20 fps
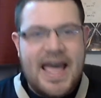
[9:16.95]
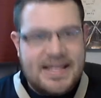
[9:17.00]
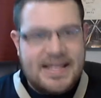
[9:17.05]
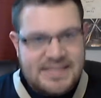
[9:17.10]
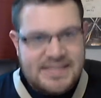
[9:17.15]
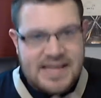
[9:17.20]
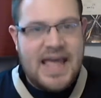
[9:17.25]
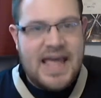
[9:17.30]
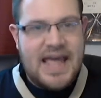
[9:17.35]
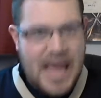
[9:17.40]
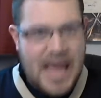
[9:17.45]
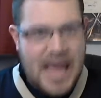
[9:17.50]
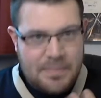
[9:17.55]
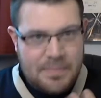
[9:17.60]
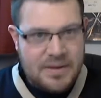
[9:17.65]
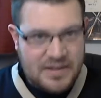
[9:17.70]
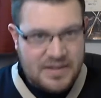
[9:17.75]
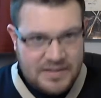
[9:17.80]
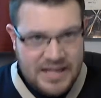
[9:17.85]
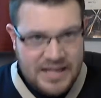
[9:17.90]
tend to
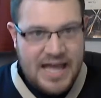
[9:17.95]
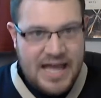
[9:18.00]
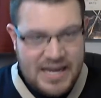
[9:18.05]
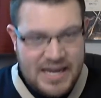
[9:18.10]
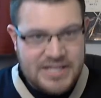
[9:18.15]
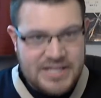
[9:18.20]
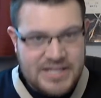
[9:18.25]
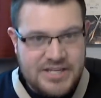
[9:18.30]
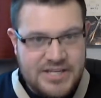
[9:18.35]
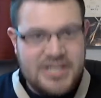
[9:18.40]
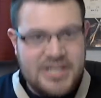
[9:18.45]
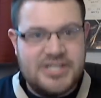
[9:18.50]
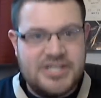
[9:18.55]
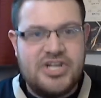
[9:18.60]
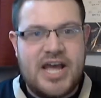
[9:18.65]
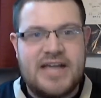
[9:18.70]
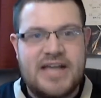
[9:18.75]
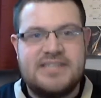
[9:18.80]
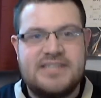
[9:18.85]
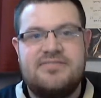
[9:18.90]
happen a lot in
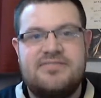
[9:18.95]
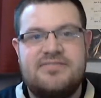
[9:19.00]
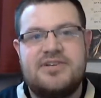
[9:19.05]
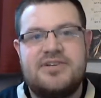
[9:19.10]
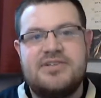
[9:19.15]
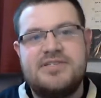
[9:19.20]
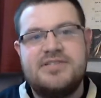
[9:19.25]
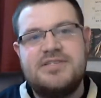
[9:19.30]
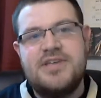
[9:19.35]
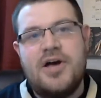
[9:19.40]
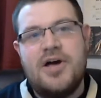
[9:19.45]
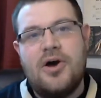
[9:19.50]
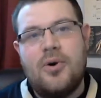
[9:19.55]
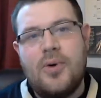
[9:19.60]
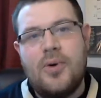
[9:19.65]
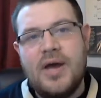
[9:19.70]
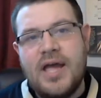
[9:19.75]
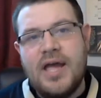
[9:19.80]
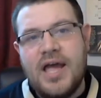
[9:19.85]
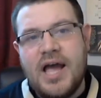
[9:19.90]
Jacksonville.
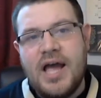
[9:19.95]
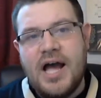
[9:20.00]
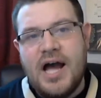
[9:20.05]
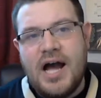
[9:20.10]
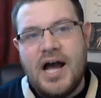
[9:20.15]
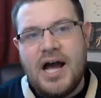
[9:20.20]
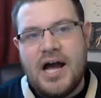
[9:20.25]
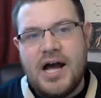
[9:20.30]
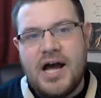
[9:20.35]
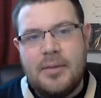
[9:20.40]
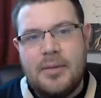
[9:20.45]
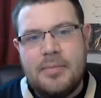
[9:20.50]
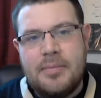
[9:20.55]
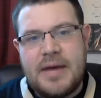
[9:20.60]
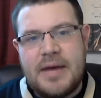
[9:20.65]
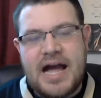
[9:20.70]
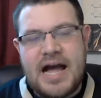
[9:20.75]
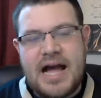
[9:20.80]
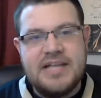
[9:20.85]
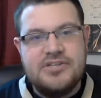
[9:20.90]
So
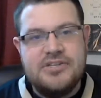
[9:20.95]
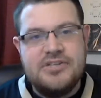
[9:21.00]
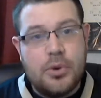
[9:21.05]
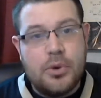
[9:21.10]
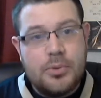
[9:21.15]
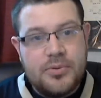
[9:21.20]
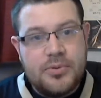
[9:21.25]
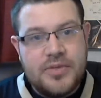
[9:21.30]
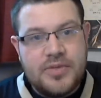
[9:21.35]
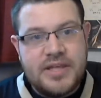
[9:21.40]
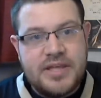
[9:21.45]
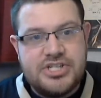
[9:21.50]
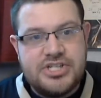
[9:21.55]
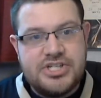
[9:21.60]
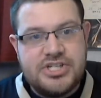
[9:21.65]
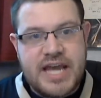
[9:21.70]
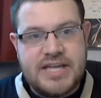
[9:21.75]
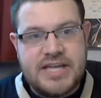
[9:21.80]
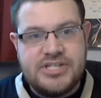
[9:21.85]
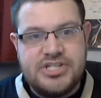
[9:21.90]
I don't think the
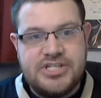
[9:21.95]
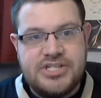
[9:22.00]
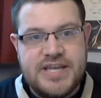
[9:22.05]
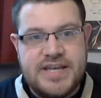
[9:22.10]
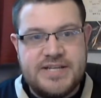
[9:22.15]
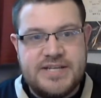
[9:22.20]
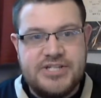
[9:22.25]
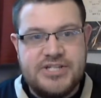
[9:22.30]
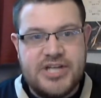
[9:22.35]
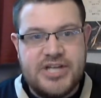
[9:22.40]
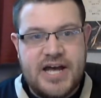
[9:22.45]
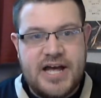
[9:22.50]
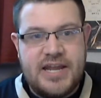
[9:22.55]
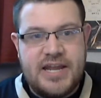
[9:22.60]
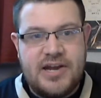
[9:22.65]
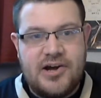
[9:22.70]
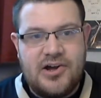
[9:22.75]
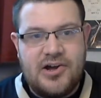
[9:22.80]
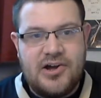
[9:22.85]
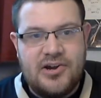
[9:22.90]
Jags should take a
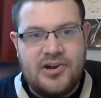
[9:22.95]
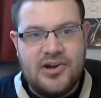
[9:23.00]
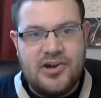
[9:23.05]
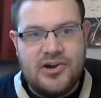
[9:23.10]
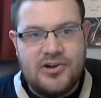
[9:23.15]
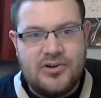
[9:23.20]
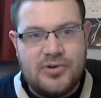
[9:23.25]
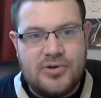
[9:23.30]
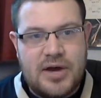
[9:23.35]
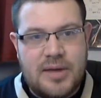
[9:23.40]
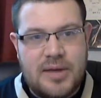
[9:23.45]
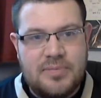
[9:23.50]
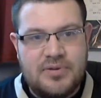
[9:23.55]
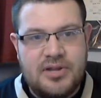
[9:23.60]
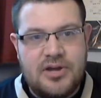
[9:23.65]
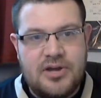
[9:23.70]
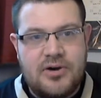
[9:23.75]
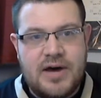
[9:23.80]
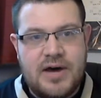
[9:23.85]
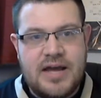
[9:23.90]
shot on
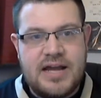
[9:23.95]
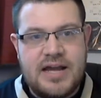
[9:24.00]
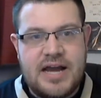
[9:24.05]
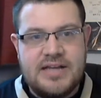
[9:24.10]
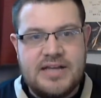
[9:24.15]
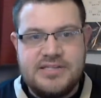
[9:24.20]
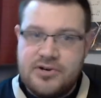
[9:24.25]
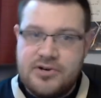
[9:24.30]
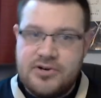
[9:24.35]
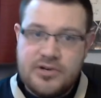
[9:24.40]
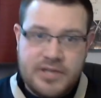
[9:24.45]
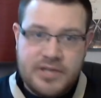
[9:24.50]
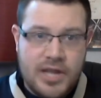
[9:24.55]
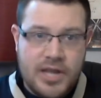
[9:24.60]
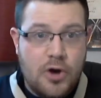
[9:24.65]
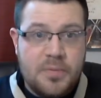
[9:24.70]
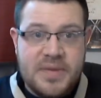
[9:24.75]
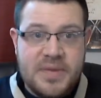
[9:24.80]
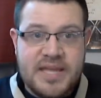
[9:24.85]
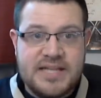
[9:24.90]
Garoppolo. I certainly
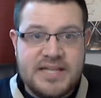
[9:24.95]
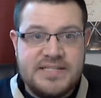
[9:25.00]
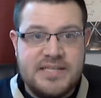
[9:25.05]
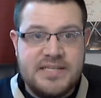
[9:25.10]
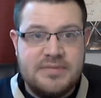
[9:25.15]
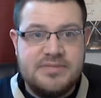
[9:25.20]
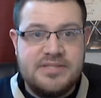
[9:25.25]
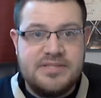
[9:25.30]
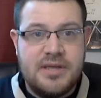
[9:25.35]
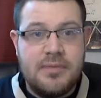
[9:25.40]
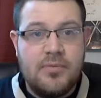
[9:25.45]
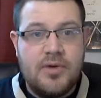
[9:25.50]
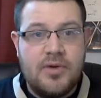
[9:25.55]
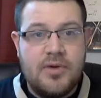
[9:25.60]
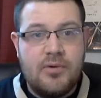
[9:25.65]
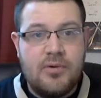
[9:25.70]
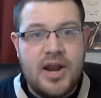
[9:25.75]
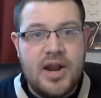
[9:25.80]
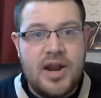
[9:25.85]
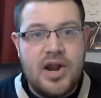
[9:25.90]
hope he ends up
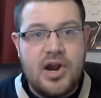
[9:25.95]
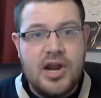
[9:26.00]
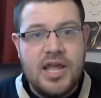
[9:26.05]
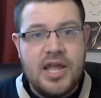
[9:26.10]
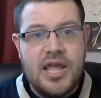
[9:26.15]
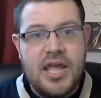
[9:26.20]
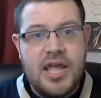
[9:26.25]
somewhere where